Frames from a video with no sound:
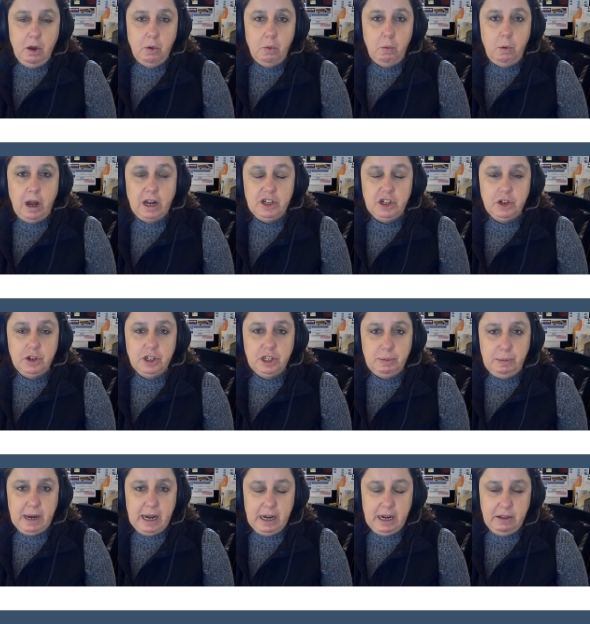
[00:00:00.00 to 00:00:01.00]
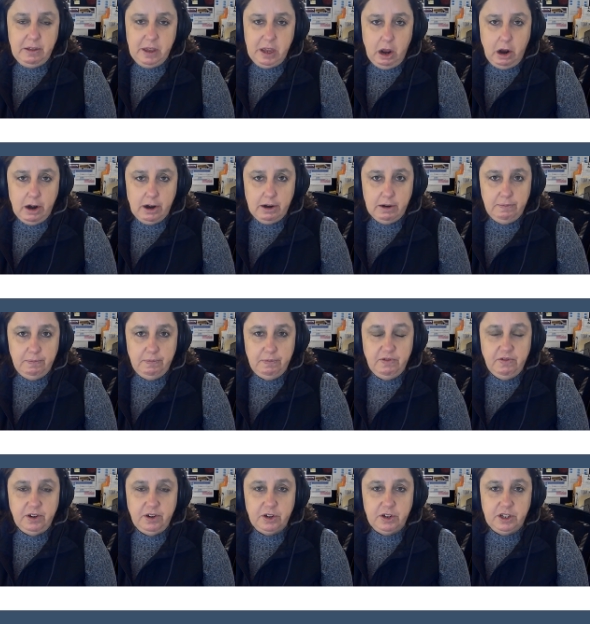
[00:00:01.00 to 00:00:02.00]
watch your speed in the yard
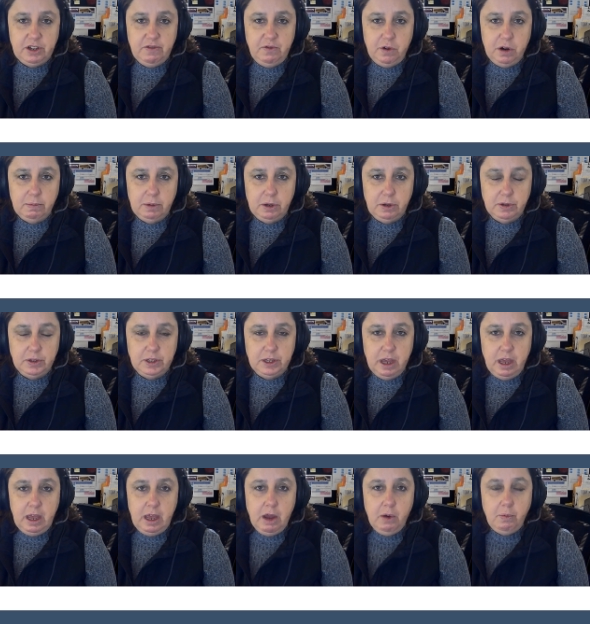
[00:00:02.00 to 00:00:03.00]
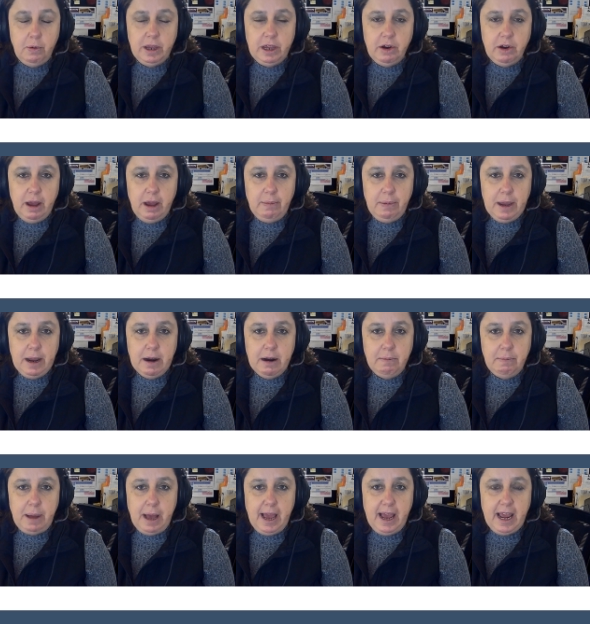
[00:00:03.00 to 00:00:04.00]
first and foremost. When you're up
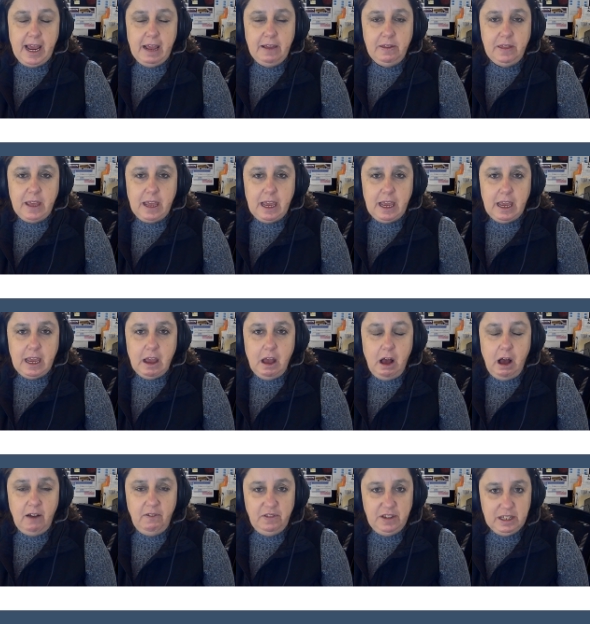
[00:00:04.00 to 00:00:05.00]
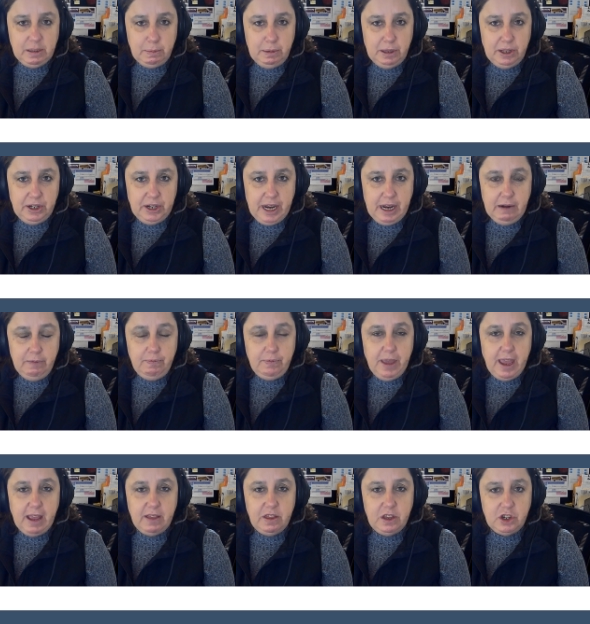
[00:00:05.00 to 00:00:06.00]
here by the office building
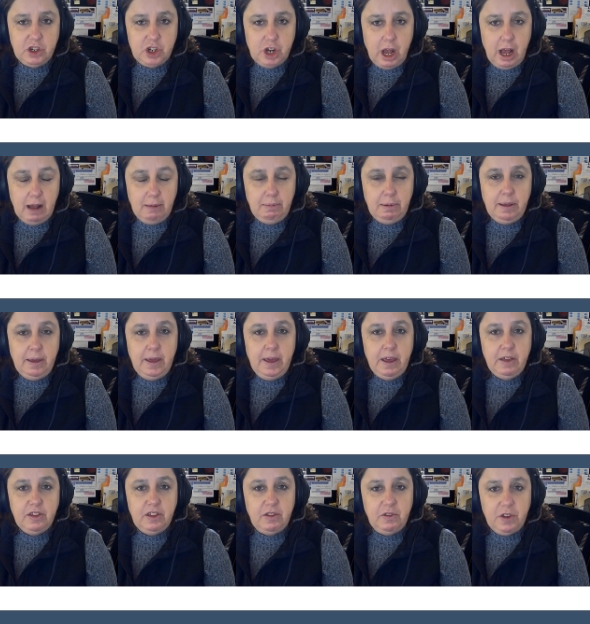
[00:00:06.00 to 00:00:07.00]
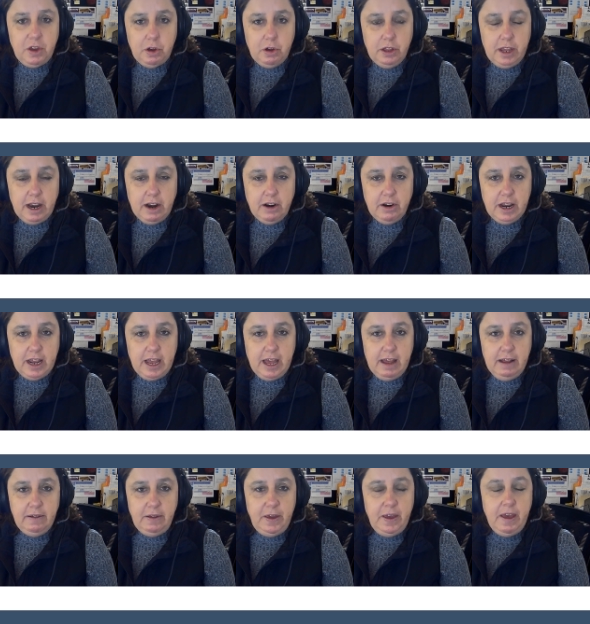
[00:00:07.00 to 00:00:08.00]
and the shop, the fuel
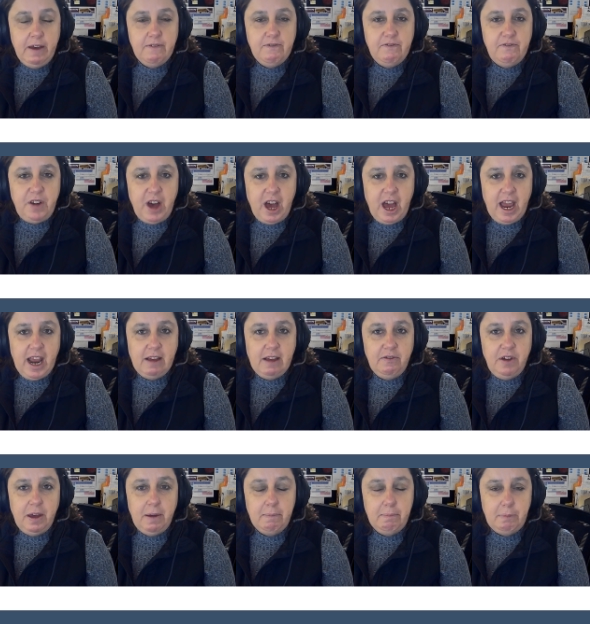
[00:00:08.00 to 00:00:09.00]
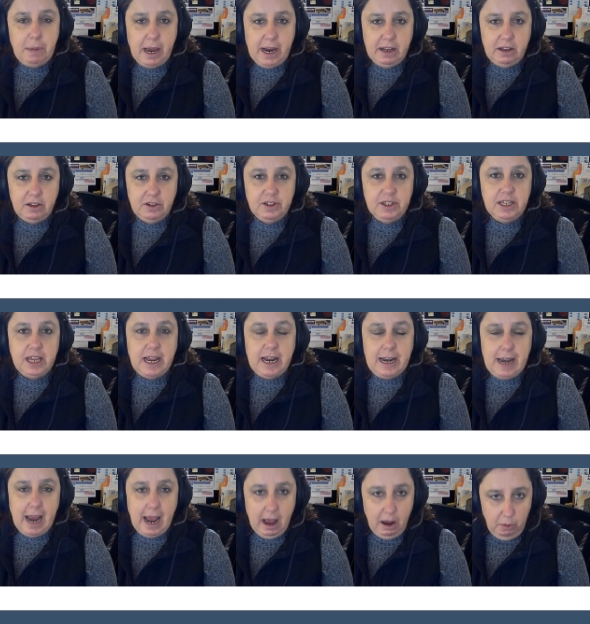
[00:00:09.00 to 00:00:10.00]
area, five miles
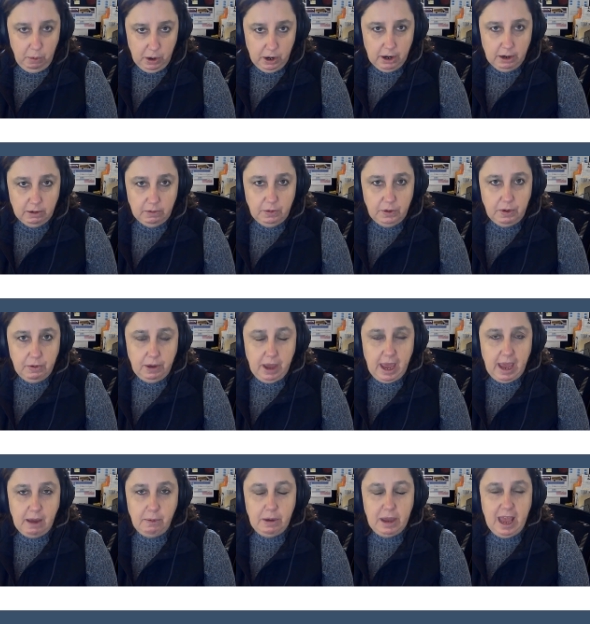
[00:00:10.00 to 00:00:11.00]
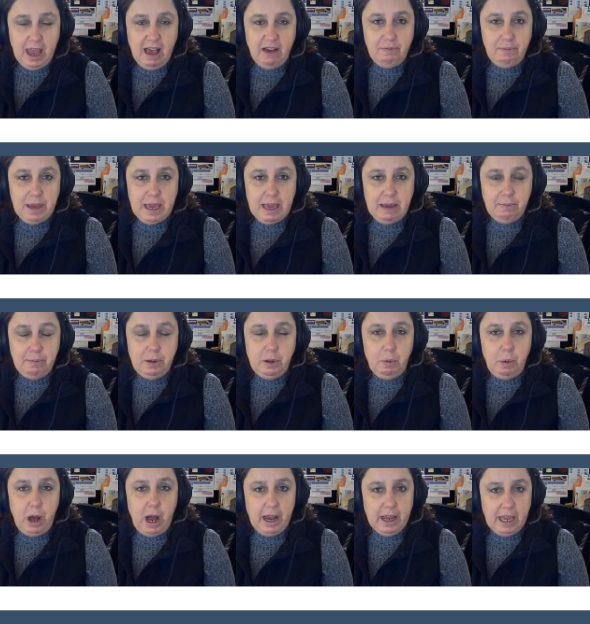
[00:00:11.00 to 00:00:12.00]
an hour. Okay, we have
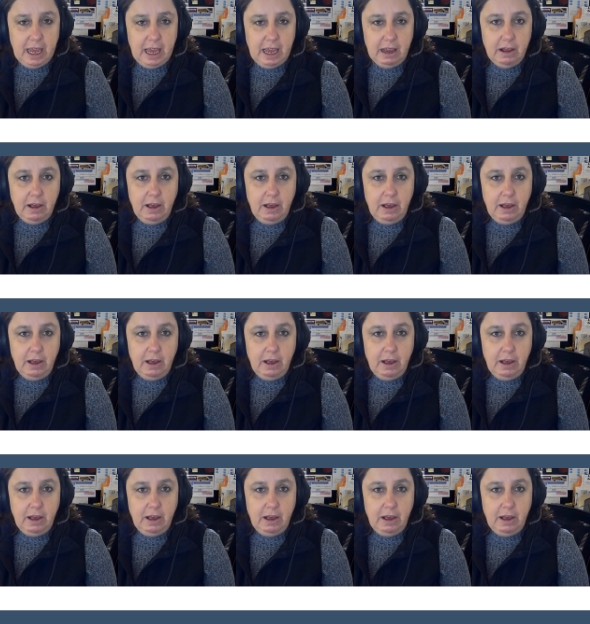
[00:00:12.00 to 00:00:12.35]
people walking,